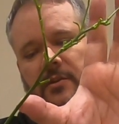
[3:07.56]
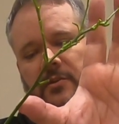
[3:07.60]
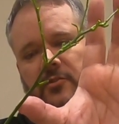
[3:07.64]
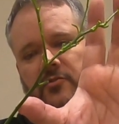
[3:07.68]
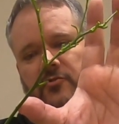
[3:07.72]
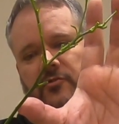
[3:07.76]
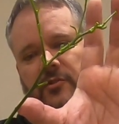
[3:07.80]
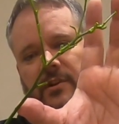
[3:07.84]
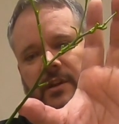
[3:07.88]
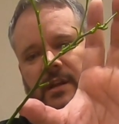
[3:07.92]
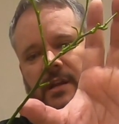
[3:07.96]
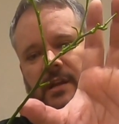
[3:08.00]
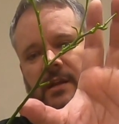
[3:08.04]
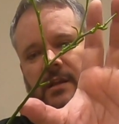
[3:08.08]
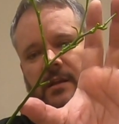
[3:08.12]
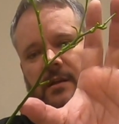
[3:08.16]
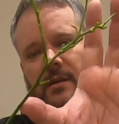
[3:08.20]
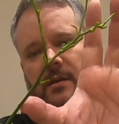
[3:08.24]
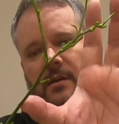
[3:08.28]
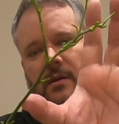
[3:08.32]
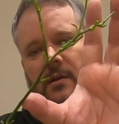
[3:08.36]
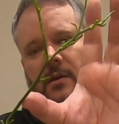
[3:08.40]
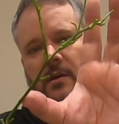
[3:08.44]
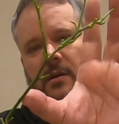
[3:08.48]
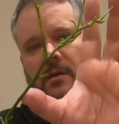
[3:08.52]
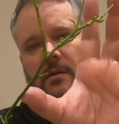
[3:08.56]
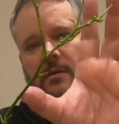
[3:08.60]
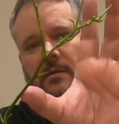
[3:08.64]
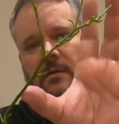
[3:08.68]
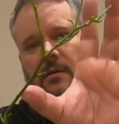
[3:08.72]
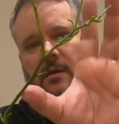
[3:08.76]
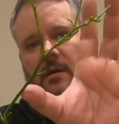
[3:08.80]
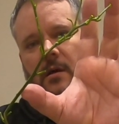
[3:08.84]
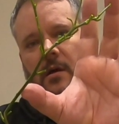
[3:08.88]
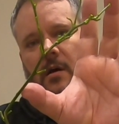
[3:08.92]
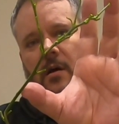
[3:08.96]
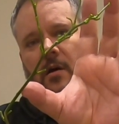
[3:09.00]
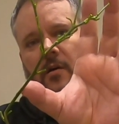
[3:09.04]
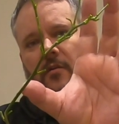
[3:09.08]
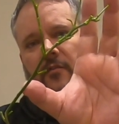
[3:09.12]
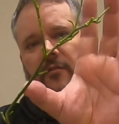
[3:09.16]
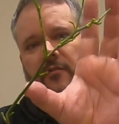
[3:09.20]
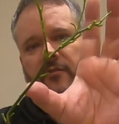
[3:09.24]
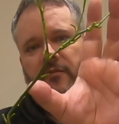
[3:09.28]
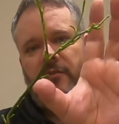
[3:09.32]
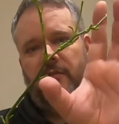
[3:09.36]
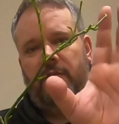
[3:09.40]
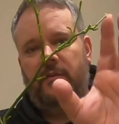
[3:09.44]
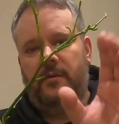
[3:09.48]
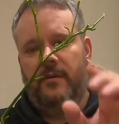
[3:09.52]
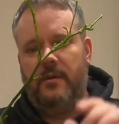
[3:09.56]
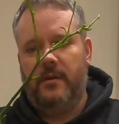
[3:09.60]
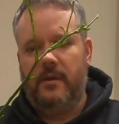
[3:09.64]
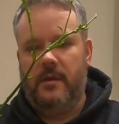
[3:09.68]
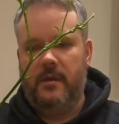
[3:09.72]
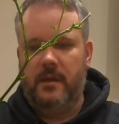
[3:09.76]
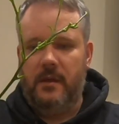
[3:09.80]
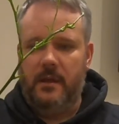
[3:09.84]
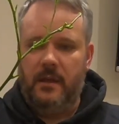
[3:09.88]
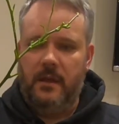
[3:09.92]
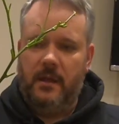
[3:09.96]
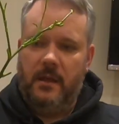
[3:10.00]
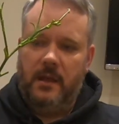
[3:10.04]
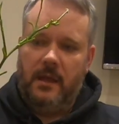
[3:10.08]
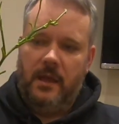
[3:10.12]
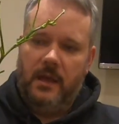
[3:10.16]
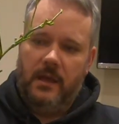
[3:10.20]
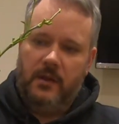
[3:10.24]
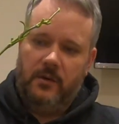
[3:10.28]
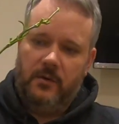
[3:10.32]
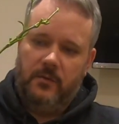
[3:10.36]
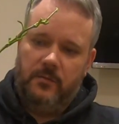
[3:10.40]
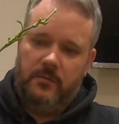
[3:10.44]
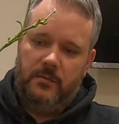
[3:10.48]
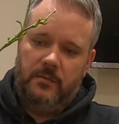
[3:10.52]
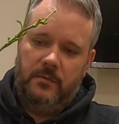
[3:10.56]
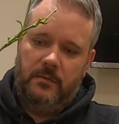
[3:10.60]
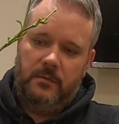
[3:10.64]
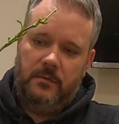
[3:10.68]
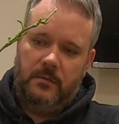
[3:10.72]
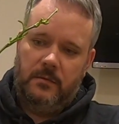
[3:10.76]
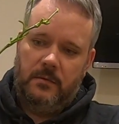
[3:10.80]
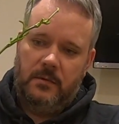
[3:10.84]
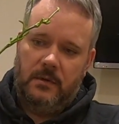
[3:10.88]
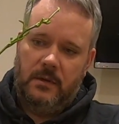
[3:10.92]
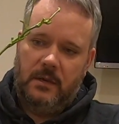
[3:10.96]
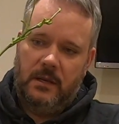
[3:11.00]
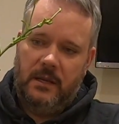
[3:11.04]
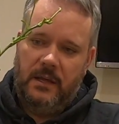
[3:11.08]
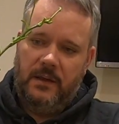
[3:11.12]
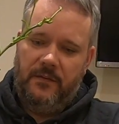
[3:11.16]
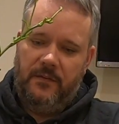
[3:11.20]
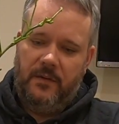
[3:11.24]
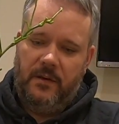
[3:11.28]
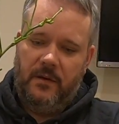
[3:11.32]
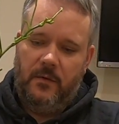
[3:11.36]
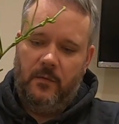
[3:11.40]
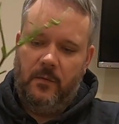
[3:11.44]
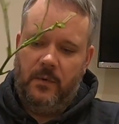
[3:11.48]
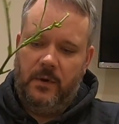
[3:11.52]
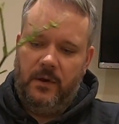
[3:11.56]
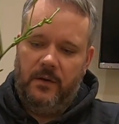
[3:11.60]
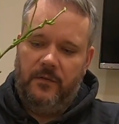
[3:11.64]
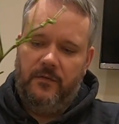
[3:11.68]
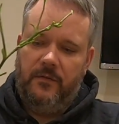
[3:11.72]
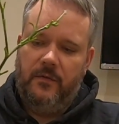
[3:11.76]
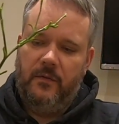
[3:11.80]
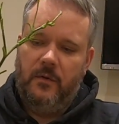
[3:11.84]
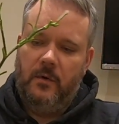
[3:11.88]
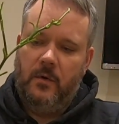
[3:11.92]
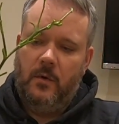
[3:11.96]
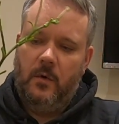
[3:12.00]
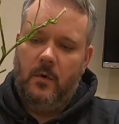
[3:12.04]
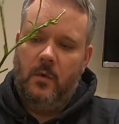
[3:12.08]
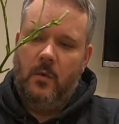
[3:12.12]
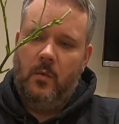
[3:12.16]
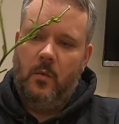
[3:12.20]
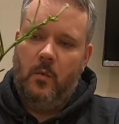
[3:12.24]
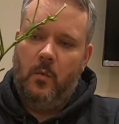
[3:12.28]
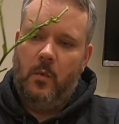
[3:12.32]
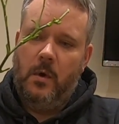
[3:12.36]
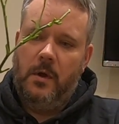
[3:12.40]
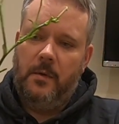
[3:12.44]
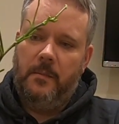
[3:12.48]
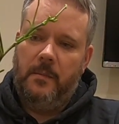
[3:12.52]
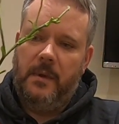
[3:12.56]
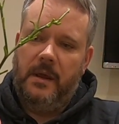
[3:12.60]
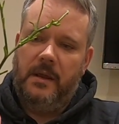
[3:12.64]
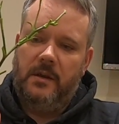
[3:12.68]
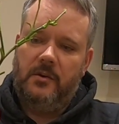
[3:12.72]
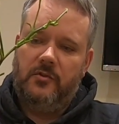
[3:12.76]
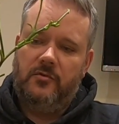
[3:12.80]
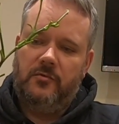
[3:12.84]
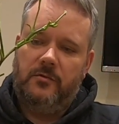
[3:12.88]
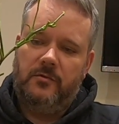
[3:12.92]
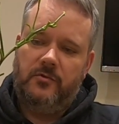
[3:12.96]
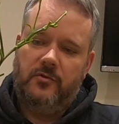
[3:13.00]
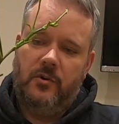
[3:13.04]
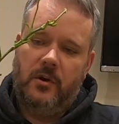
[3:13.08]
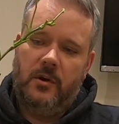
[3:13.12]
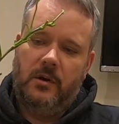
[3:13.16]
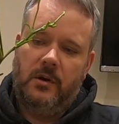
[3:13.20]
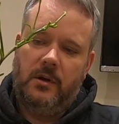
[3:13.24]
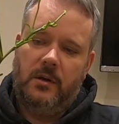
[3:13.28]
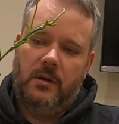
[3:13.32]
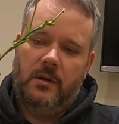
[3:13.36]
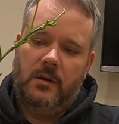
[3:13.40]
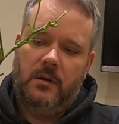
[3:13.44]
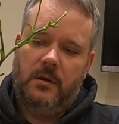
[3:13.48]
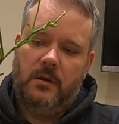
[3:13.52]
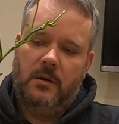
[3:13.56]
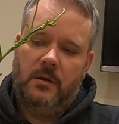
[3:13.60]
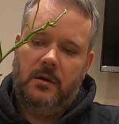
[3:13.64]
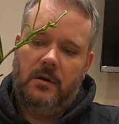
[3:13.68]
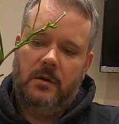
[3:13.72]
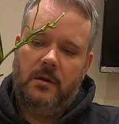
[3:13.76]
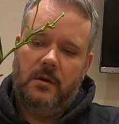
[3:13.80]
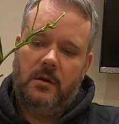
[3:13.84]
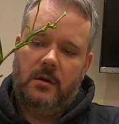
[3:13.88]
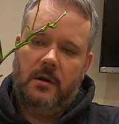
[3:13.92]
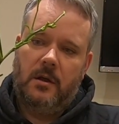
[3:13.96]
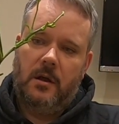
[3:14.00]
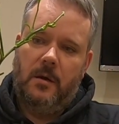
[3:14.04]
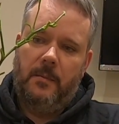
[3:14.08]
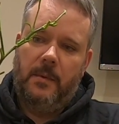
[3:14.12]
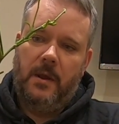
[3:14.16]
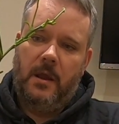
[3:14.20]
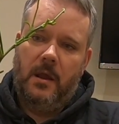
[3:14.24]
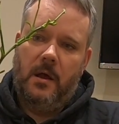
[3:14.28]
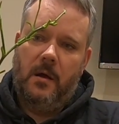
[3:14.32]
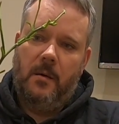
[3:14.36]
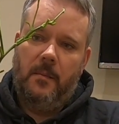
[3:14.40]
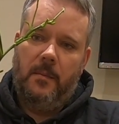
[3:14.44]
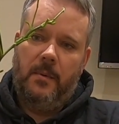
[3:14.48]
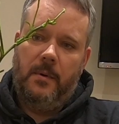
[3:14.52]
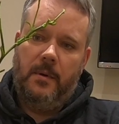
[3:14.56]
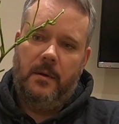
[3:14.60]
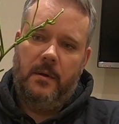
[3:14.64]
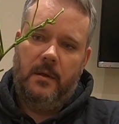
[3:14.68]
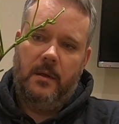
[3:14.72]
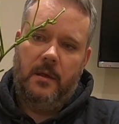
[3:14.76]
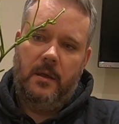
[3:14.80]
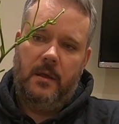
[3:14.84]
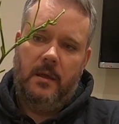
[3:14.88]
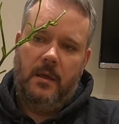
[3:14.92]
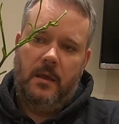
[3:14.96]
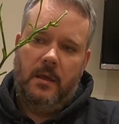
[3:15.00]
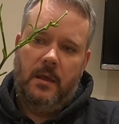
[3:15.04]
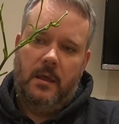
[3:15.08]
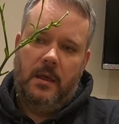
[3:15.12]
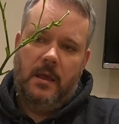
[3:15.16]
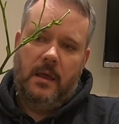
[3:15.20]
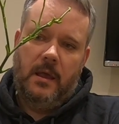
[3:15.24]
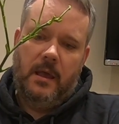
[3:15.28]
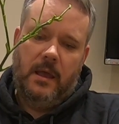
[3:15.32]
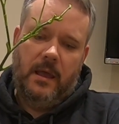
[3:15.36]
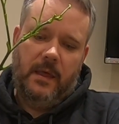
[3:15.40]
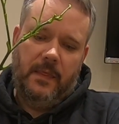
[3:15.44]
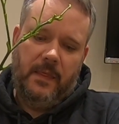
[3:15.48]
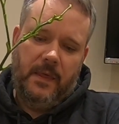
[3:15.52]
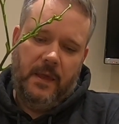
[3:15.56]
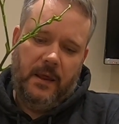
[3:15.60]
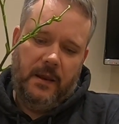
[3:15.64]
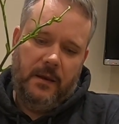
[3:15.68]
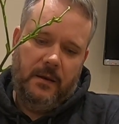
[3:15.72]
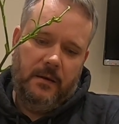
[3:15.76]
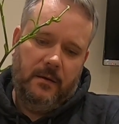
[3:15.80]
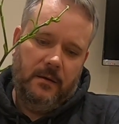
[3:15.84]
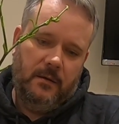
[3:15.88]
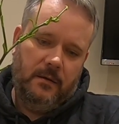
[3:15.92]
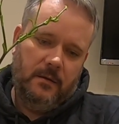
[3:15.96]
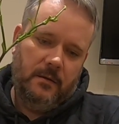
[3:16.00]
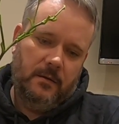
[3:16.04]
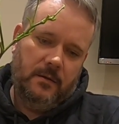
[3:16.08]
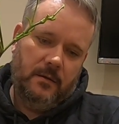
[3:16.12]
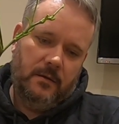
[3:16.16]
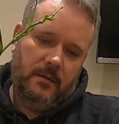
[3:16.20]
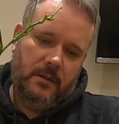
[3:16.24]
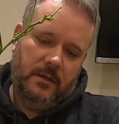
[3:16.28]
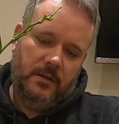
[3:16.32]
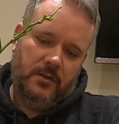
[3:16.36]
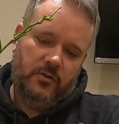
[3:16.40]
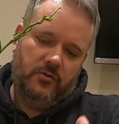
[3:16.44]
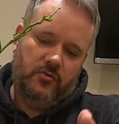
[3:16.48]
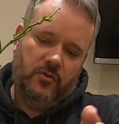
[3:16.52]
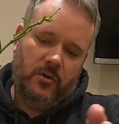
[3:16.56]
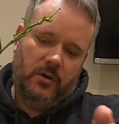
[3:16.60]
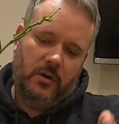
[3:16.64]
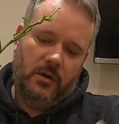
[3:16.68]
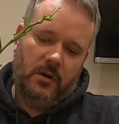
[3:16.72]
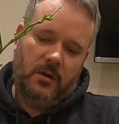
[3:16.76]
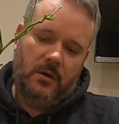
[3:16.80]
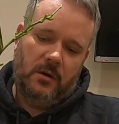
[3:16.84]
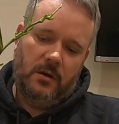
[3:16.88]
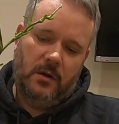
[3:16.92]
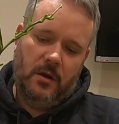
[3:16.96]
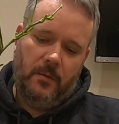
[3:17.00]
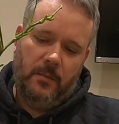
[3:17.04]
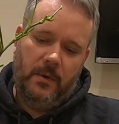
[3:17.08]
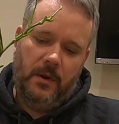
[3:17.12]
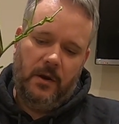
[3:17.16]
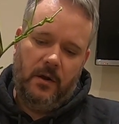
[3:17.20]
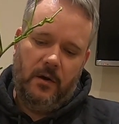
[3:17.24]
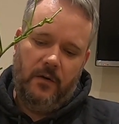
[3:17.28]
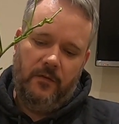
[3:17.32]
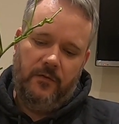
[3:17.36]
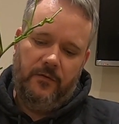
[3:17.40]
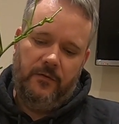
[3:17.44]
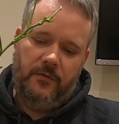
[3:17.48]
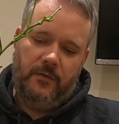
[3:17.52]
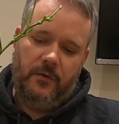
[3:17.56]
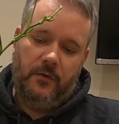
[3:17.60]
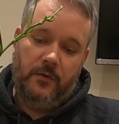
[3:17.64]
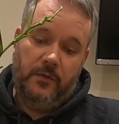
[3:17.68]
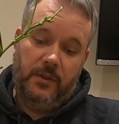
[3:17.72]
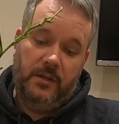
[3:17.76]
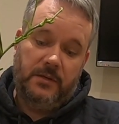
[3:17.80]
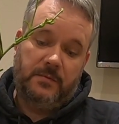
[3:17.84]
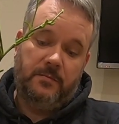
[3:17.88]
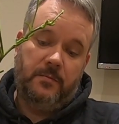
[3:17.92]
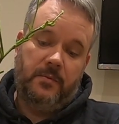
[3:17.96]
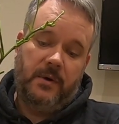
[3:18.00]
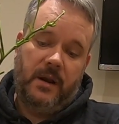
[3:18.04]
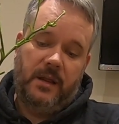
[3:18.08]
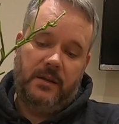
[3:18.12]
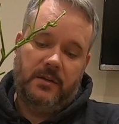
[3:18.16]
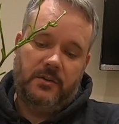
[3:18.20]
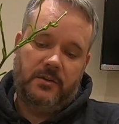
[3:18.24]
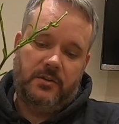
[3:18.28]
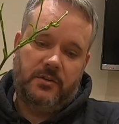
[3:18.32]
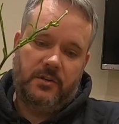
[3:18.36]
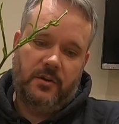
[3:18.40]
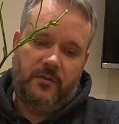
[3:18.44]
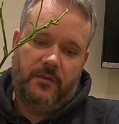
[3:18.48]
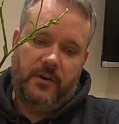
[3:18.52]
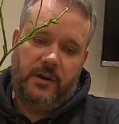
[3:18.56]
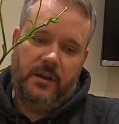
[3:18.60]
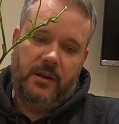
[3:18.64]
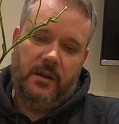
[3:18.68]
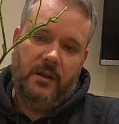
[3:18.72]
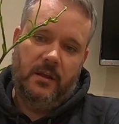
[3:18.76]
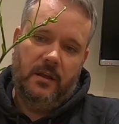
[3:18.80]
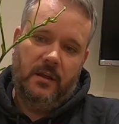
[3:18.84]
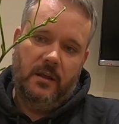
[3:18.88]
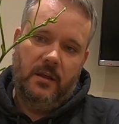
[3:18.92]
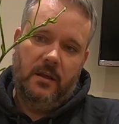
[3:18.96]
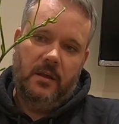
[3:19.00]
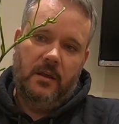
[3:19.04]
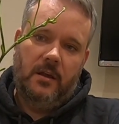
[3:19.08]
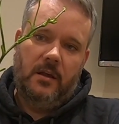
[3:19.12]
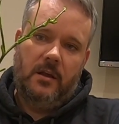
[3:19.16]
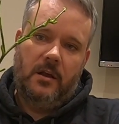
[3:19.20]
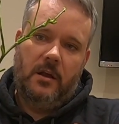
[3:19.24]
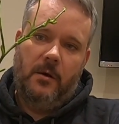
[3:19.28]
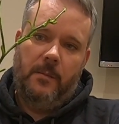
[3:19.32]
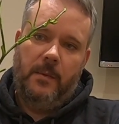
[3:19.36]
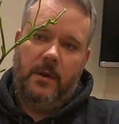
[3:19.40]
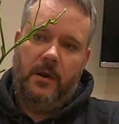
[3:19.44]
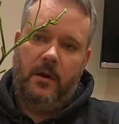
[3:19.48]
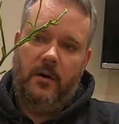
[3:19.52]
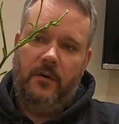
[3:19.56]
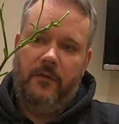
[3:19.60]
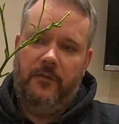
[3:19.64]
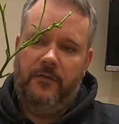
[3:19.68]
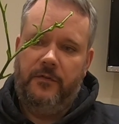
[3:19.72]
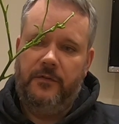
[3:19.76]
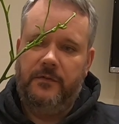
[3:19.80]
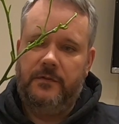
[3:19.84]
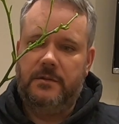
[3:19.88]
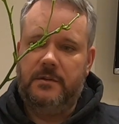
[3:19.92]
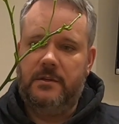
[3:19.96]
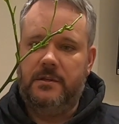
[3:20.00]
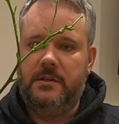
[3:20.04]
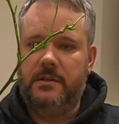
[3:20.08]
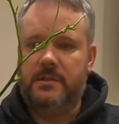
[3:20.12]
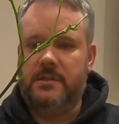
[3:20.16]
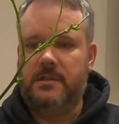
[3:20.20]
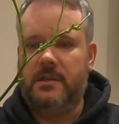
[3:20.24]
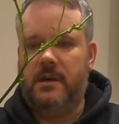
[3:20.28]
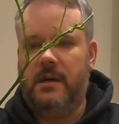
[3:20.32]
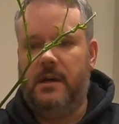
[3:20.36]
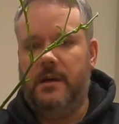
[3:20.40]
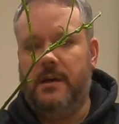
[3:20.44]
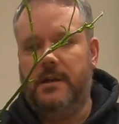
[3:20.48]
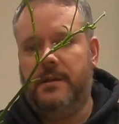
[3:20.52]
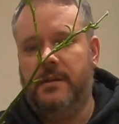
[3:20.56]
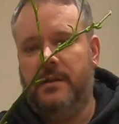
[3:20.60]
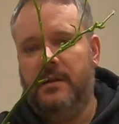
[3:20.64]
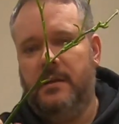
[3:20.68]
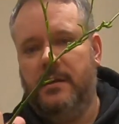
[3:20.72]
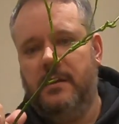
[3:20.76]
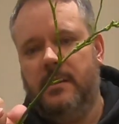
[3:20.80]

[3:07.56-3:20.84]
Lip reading: of the tree off and leave it with one main trunk coming up and then this trunk coming off, or this branch, sorry, coming off to the side.